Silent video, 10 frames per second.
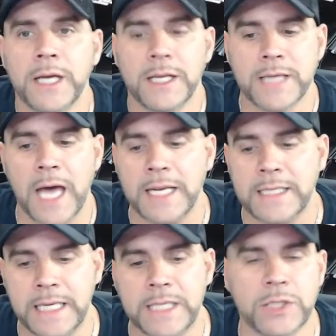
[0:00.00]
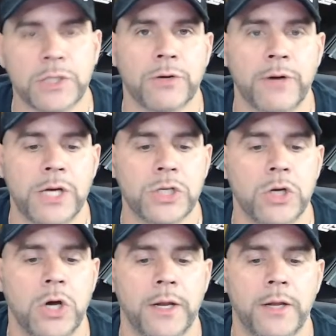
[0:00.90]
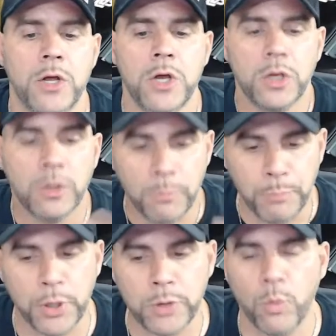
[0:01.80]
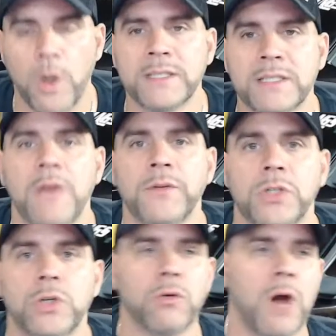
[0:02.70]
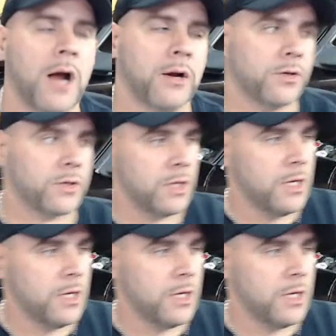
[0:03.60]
It's got a decent duration on it. Put 172 rockers.